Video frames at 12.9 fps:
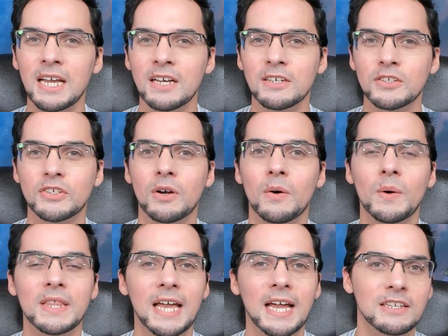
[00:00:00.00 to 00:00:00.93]

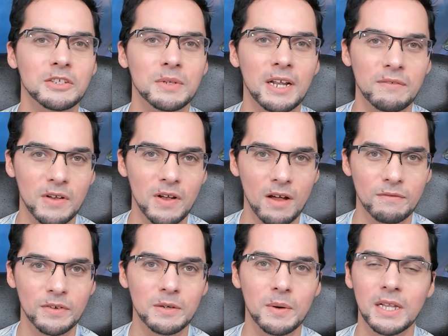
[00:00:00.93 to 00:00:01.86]
So that's what I've got
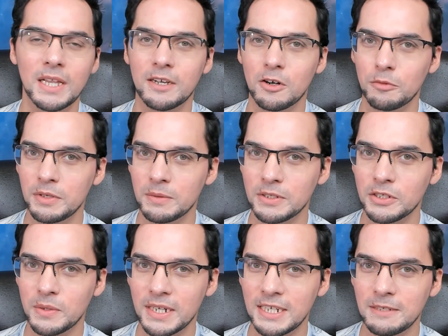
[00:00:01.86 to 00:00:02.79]
for you all. I hope you
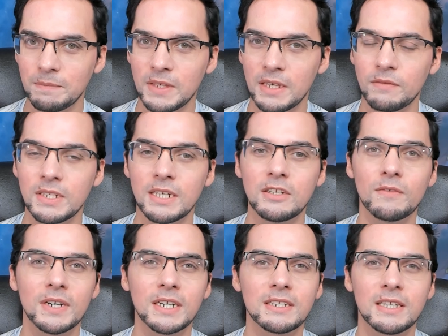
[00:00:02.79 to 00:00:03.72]
enjoyed it. If you did, don't
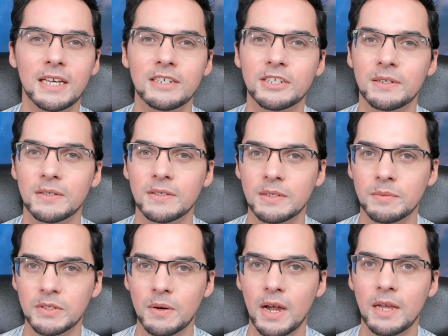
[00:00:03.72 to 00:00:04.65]
forget to like, share, and
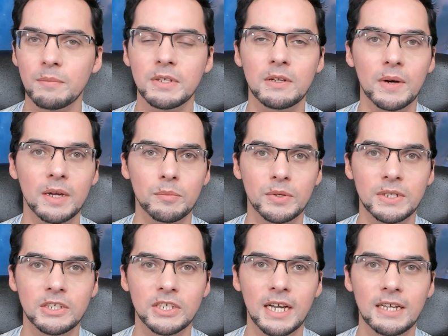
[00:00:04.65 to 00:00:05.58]
subscribe. You know I
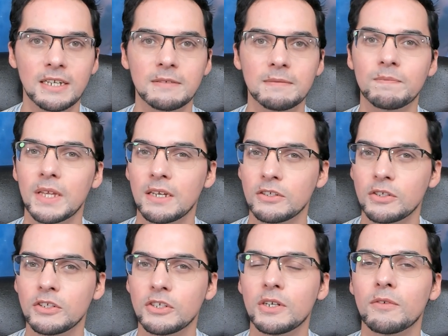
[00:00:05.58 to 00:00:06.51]
appreciate it. And
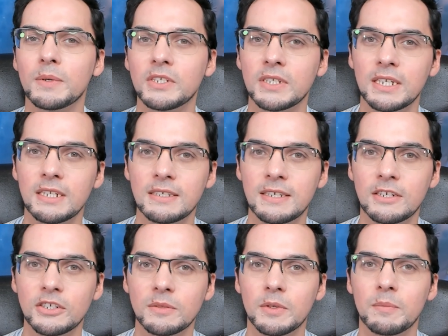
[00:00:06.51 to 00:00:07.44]
should you ever wish to get a
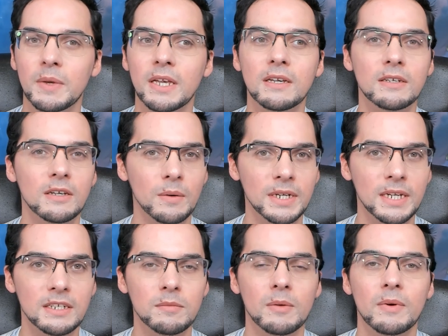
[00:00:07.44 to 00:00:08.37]
session with me, go on
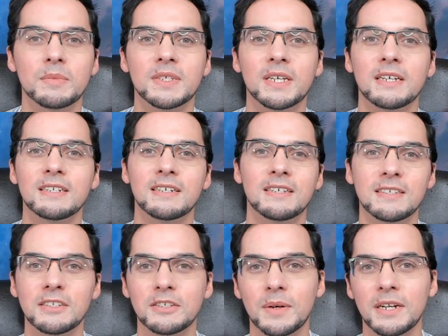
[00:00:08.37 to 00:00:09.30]
ahead to my website. It's
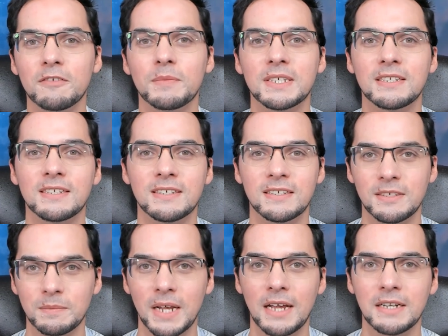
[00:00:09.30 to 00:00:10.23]

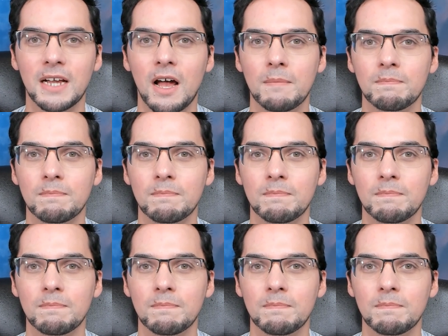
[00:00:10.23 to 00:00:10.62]
integrativemysticism.com.